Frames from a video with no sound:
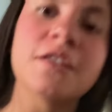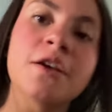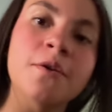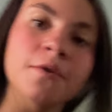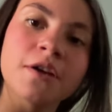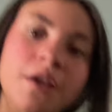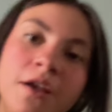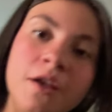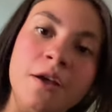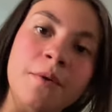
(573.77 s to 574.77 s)
ago
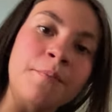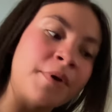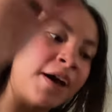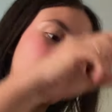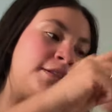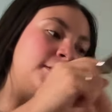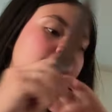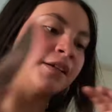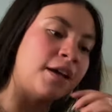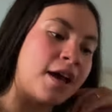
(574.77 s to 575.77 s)
but
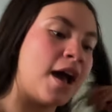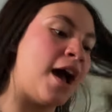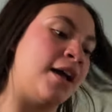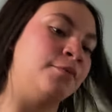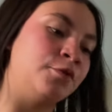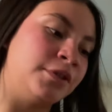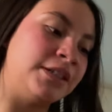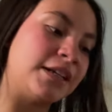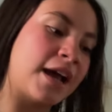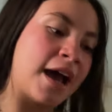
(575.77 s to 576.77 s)
i'm going
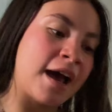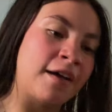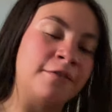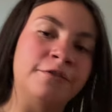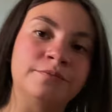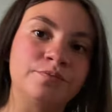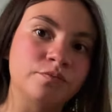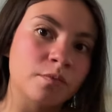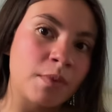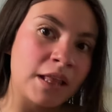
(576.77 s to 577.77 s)
to have
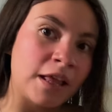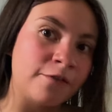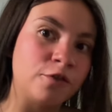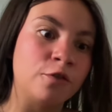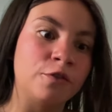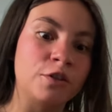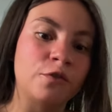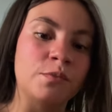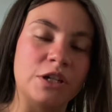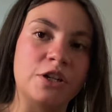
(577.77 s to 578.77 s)
my leftovers
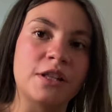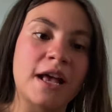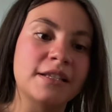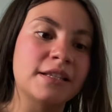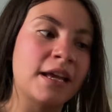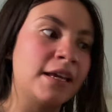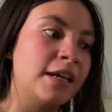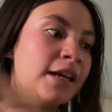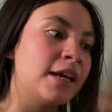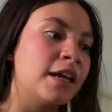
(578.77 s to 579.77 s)
from dinner last night
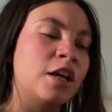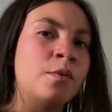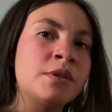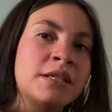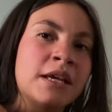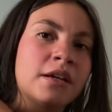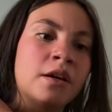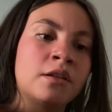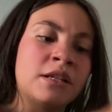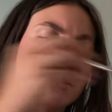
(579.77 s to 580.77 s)
it was like
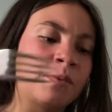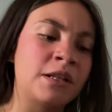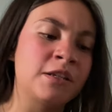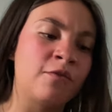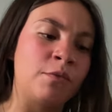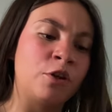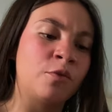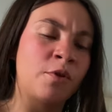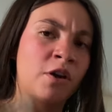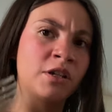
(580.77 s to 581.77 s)
an expensive
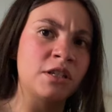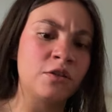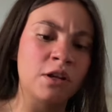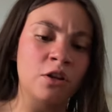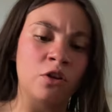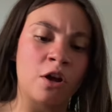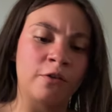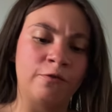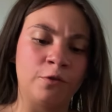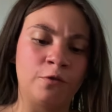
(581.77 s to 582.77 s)
meal but honestly you get a lot
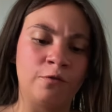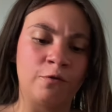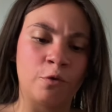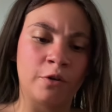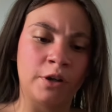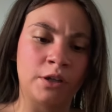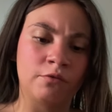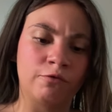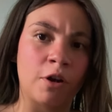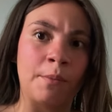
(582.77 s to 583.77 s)
of food for it
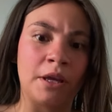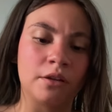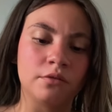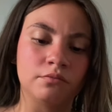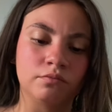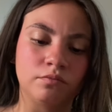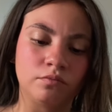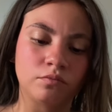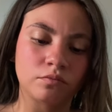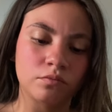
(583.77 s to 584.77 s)
from it
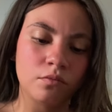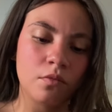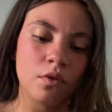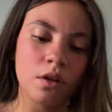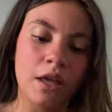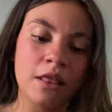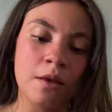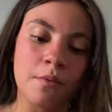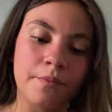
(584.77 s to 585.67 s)
and the